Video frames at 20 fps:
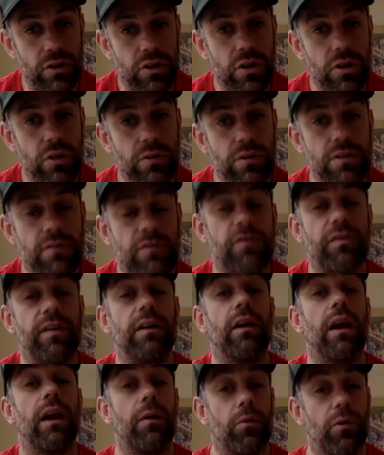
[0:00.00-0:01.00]
do to
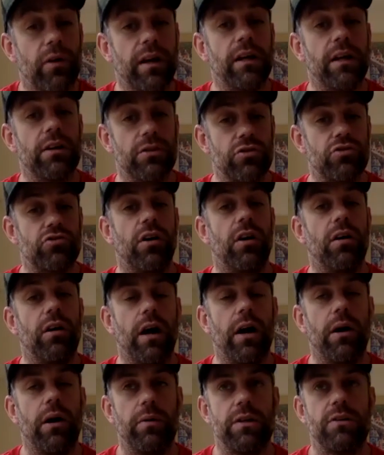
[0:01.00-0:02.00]
feel like we're in control.
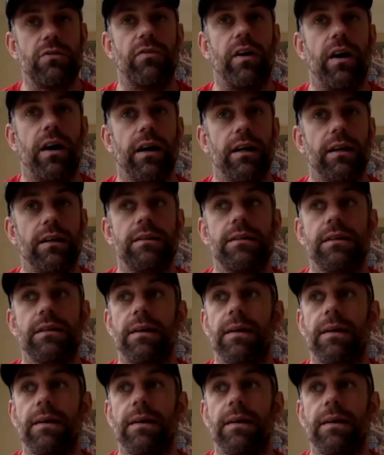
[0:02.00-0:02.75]
I always find